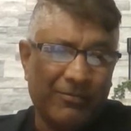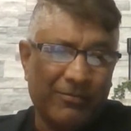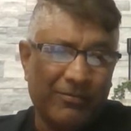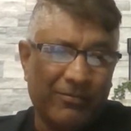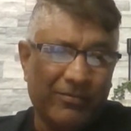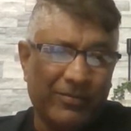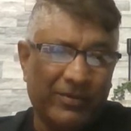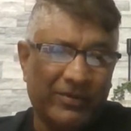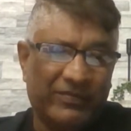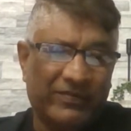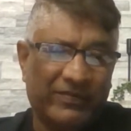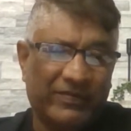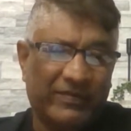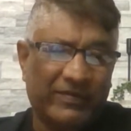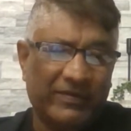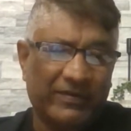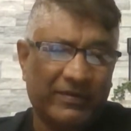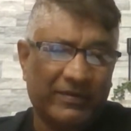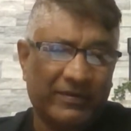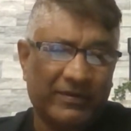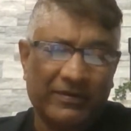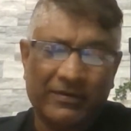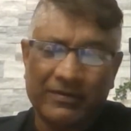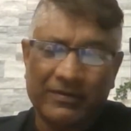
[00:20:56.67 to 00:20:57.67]

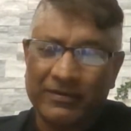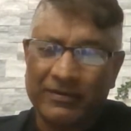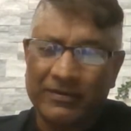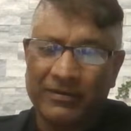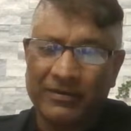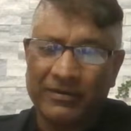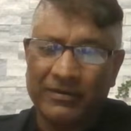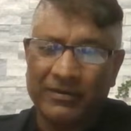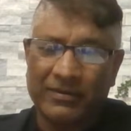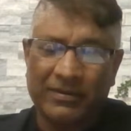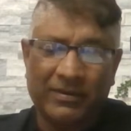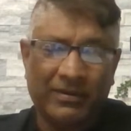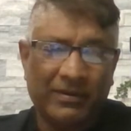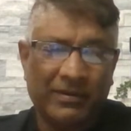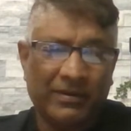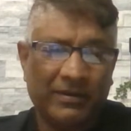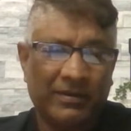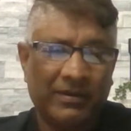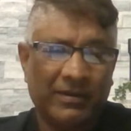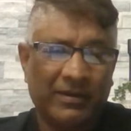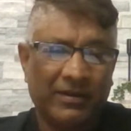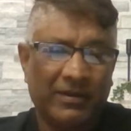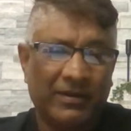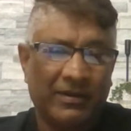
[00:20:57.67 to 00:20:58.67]
Mr.
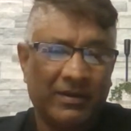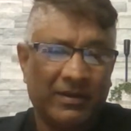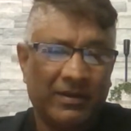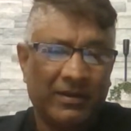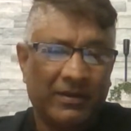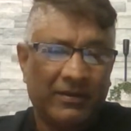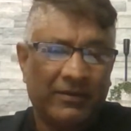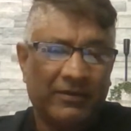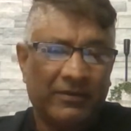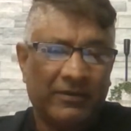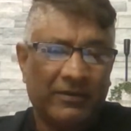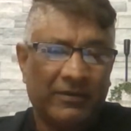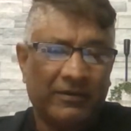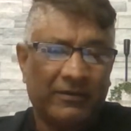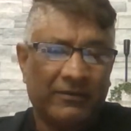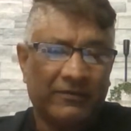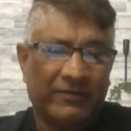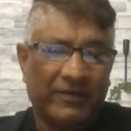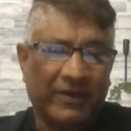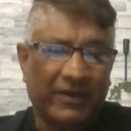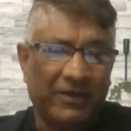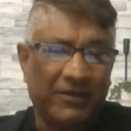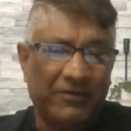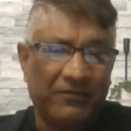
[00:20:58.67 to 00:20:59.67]

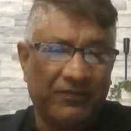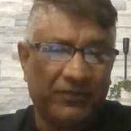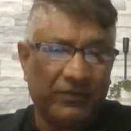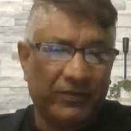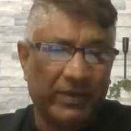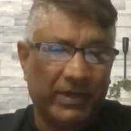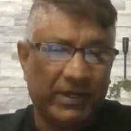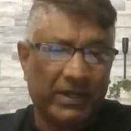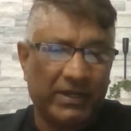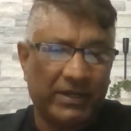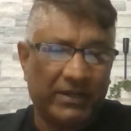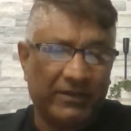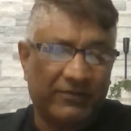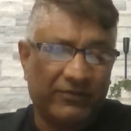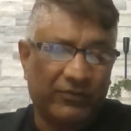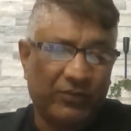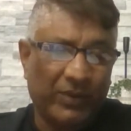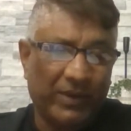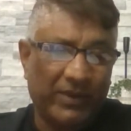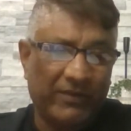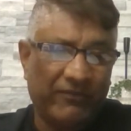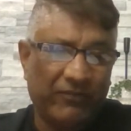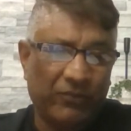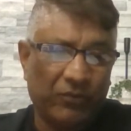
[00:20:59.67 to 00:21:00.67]
Saifuddin is
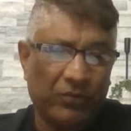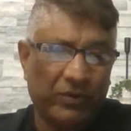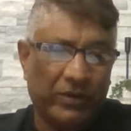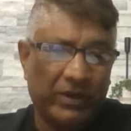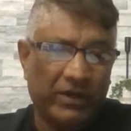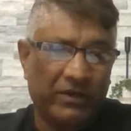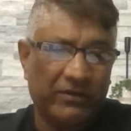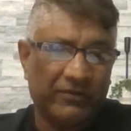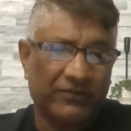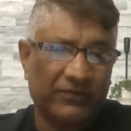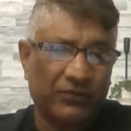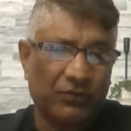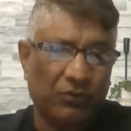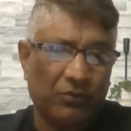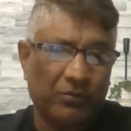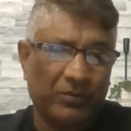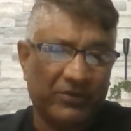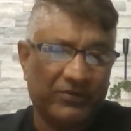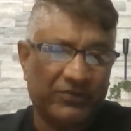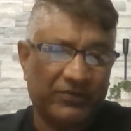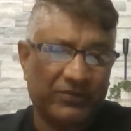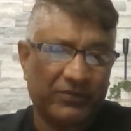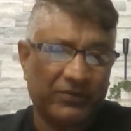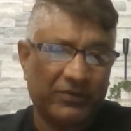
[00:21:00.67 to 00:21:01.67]
24 years old.
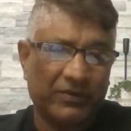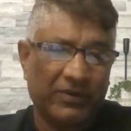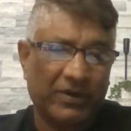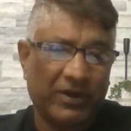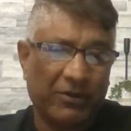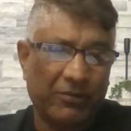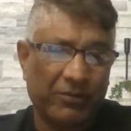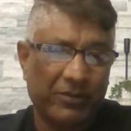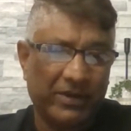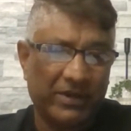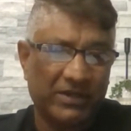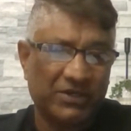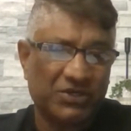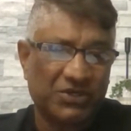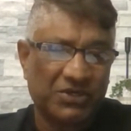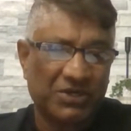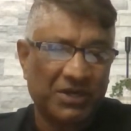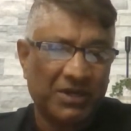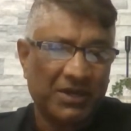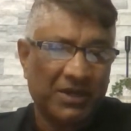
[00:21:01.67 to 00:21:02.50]
Mr. Harish